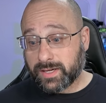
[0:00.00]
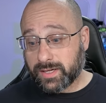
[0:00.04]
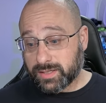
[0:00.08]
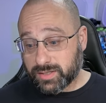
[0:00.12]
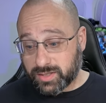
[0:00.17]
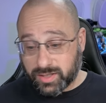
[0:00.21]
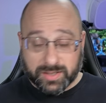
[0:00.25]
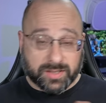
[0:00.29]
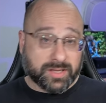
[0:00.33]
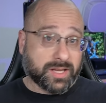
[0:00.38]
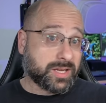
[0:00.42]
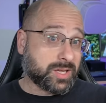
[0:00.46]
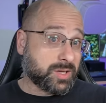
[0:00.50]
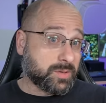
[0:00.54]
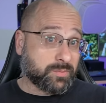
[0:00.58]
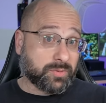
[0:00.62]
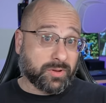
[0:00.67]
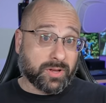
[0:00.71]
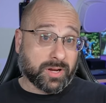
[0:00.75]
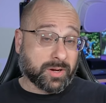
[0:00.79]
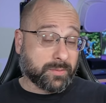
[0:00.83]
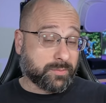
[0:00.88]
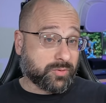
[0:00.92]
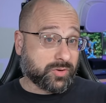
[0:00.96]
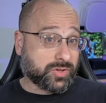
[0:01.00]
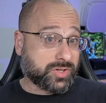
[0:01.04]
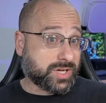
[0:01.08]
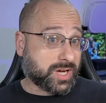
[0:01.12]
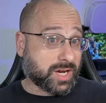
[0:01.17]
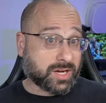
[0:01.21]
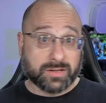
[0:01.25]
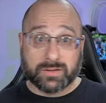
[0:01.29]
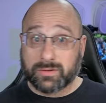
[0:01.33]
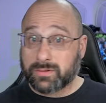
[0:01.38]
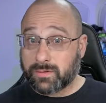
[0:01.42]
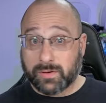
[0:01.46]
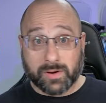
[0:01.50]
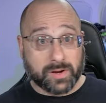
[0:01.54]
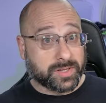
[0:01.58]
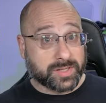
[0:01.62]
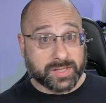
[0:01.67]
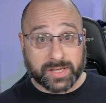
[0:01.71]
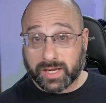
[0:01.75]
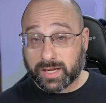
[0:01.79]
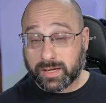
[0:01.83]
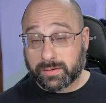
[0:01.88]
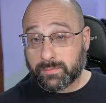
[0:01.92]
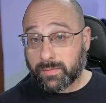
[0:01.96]
Just like you plug a projector or a
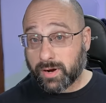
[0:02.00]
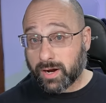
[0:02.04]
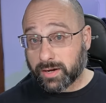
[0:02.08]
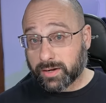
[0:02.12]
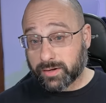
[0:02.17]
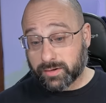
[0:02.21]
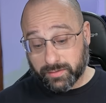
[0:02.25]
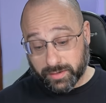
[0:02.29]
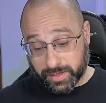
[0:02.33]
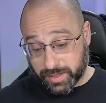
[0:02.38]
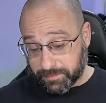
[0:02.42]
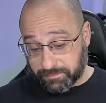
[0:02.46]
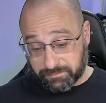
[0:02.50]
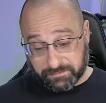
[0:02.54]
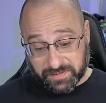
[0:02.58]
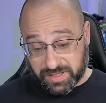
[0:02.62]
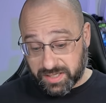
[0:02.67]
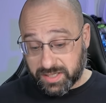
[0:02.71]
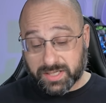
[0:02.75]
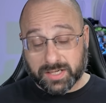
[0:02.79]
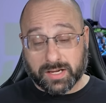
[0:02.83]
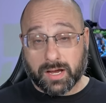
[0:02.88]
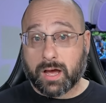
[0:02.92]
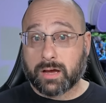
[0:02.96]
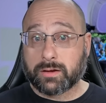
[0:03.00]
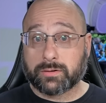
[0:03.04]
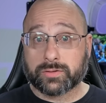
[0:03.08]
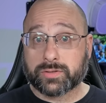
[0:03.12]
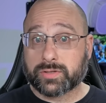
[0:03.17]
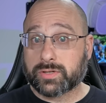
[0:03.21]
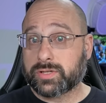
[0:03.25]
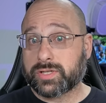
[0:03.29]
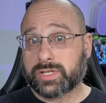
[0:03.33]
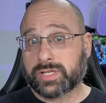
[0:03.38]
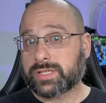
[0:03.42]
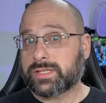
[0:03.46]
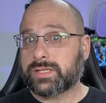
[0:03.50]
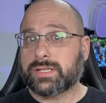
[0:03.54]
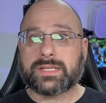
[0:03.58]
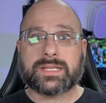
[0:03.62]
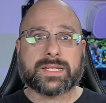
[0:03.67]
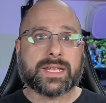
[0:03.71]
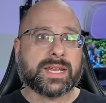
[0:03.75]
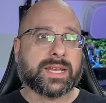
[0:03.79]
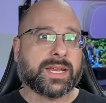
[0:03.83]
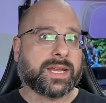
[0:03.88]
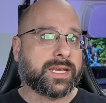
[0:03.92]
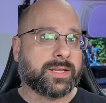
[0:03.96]
second monitor in, these goggles are just a
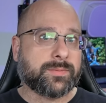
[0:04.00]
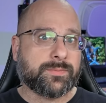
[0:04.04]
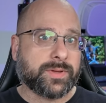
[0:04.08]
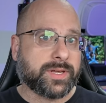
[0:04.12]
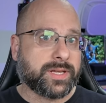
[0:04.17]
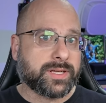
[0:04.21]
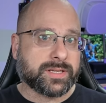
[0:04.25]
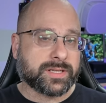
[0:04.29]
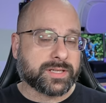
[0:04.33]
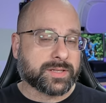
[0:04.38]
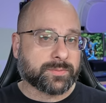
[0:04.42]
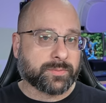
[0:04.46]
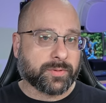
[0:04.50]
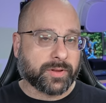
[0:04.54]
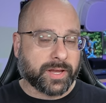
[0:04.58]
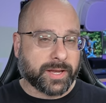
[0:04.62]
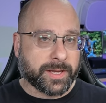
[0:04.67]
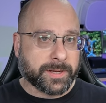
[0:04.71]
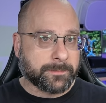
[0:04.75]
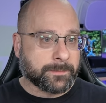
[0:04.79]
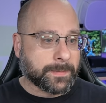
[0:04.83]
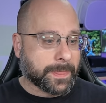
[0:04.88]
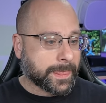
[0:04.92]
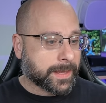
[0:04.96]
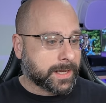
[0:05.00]
1080p display.